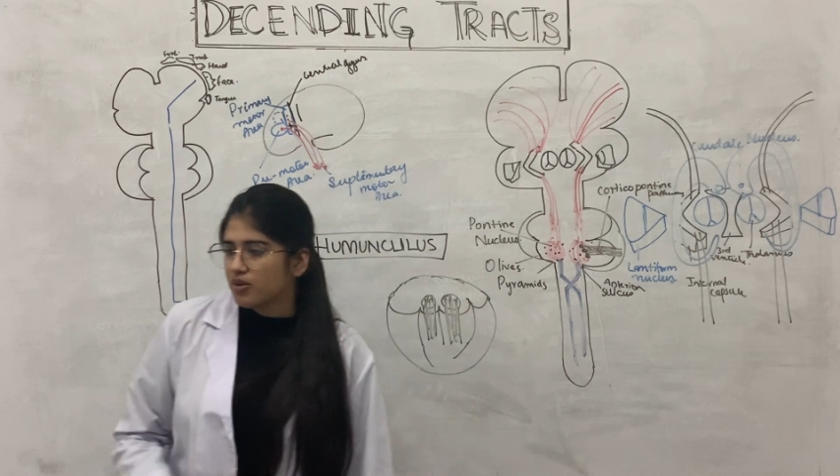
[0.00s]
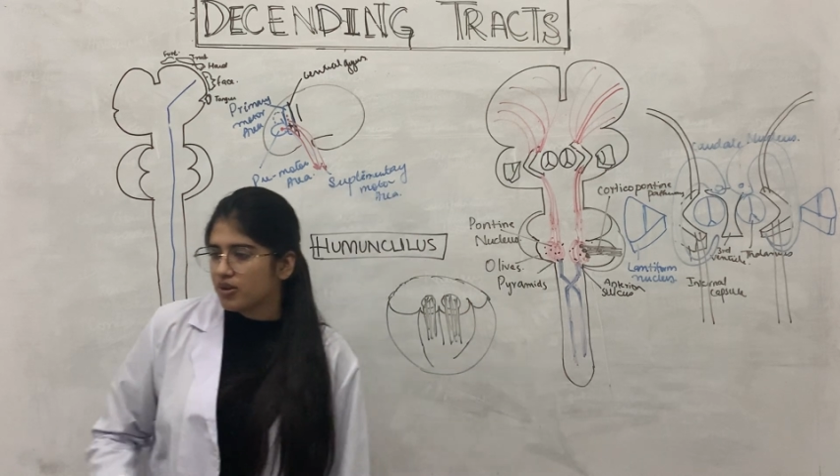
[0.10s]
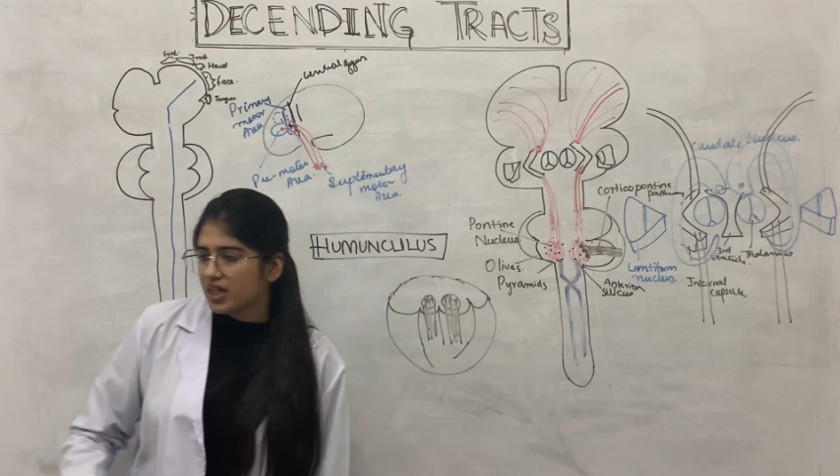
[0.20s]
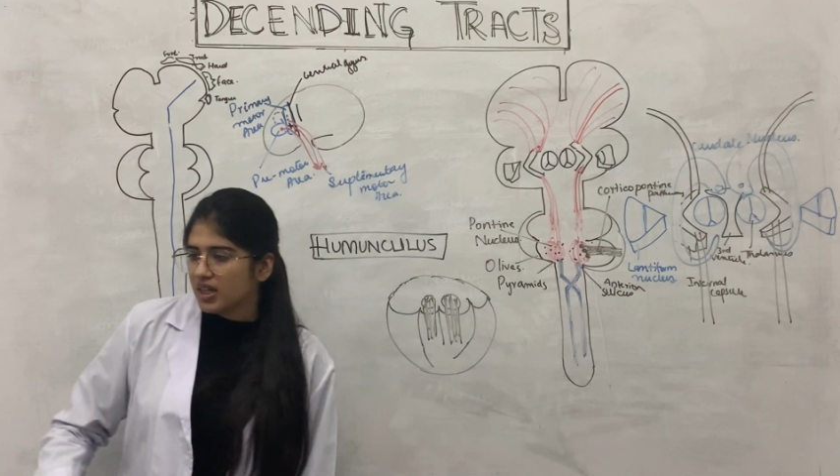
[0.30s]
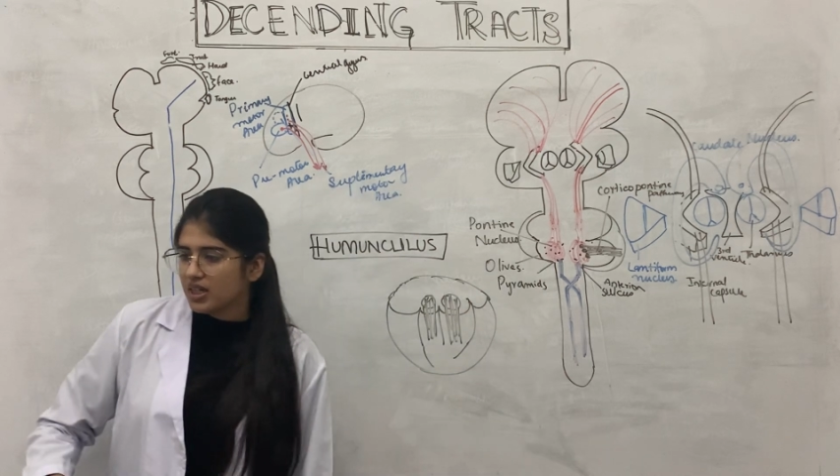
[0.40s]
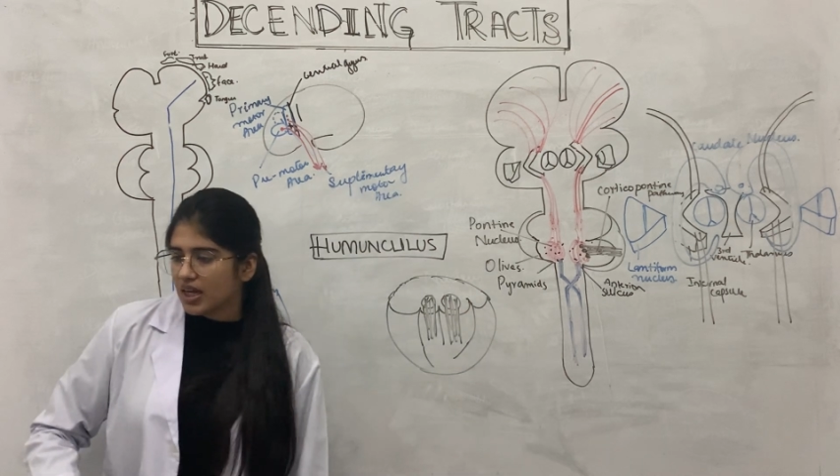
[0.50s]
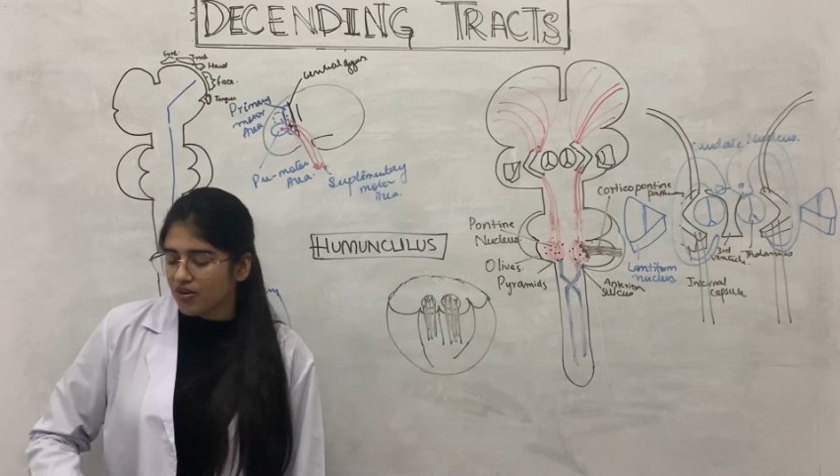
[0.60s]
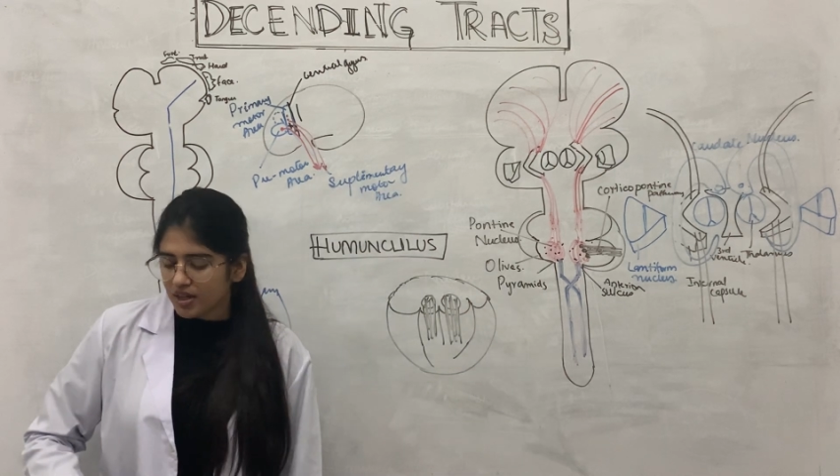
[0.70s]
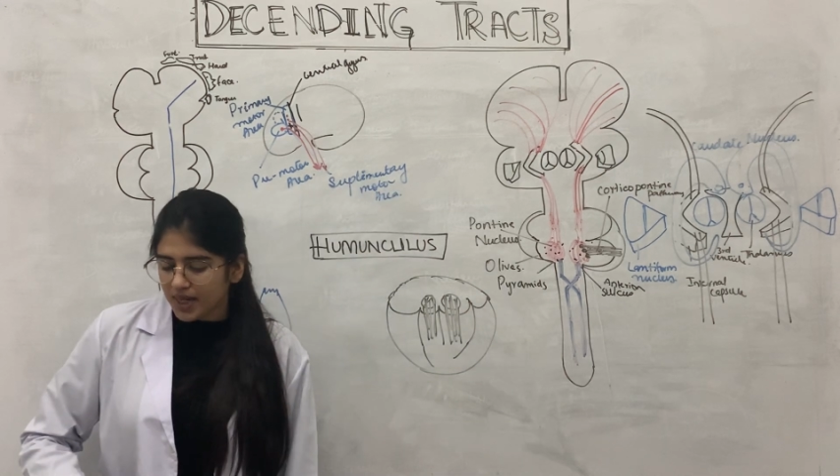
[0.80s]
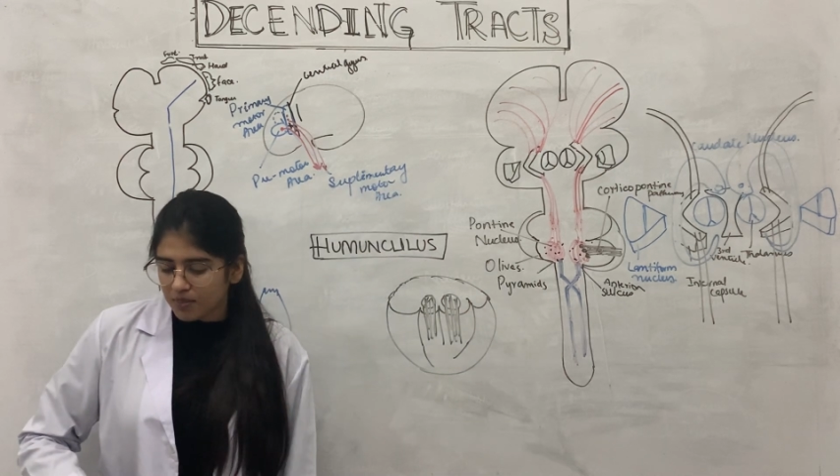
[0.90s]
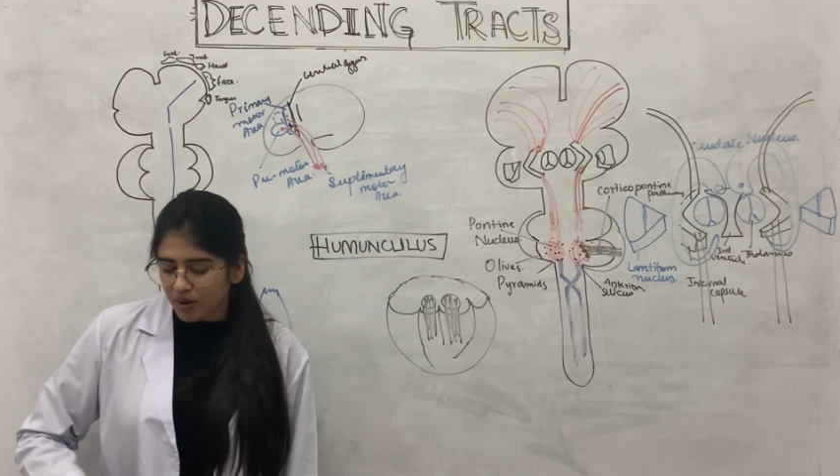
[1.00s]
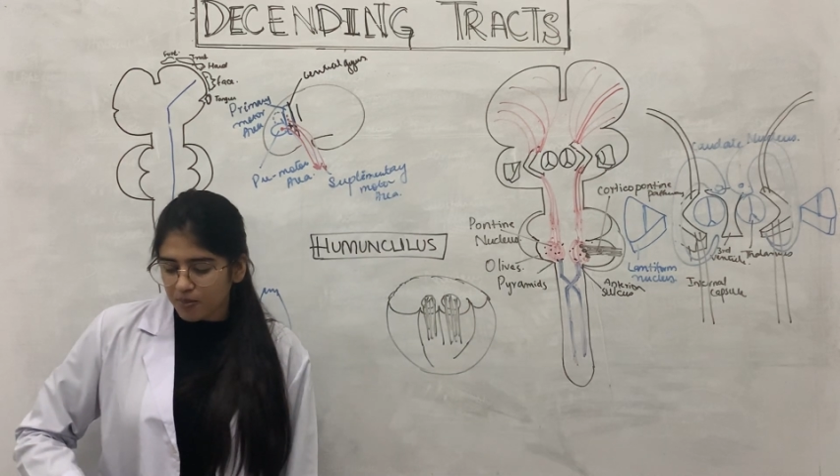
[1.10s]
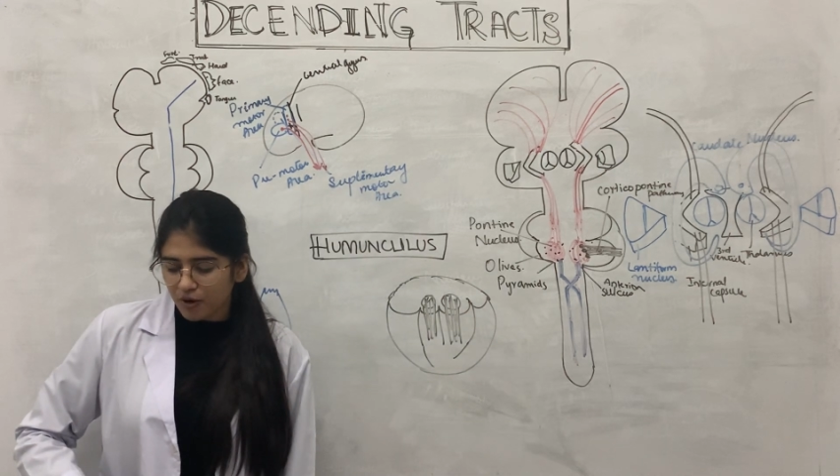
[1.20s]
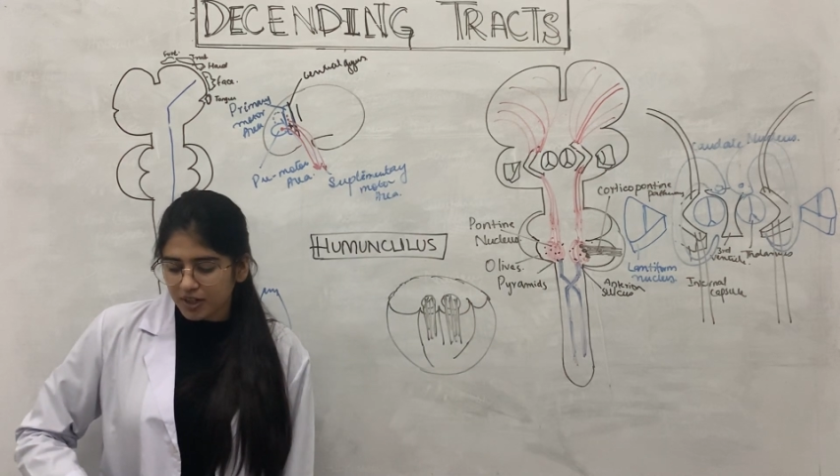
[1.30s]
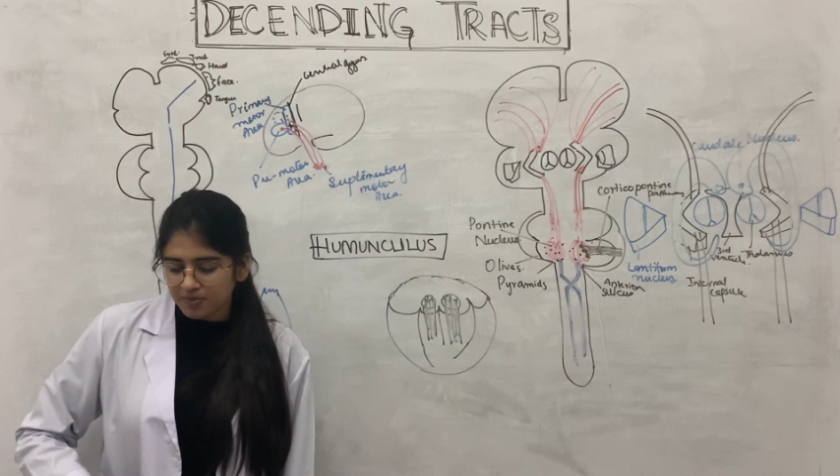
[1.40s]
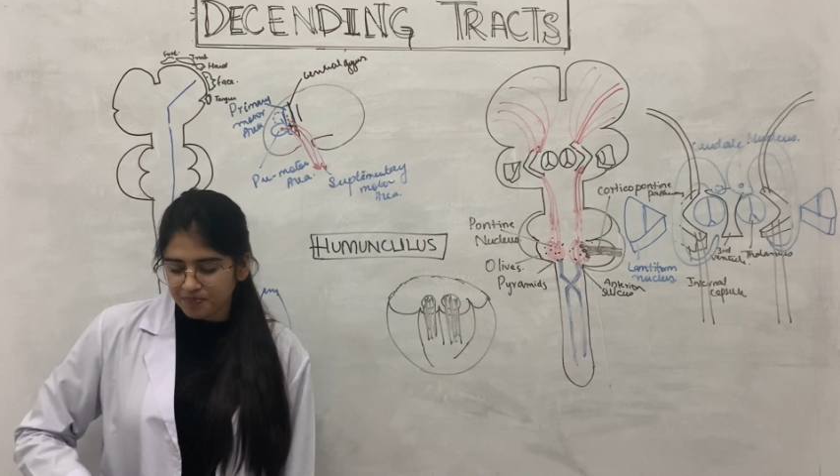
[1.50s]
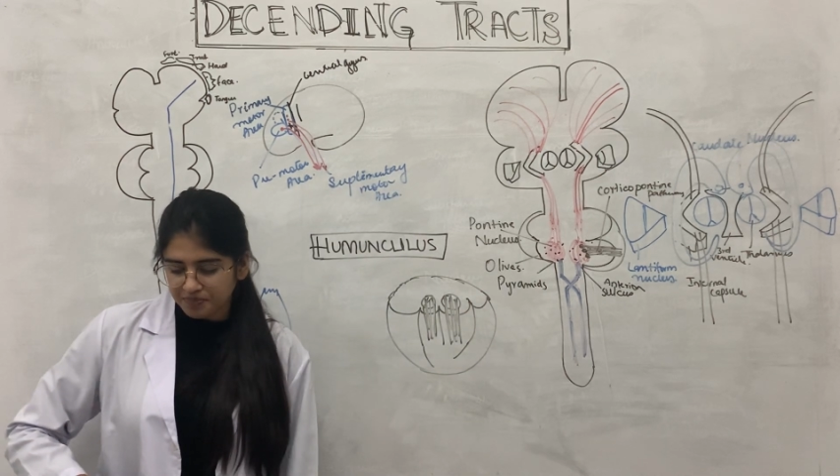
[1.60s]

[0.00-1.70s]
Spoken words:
Okay, now you get my point.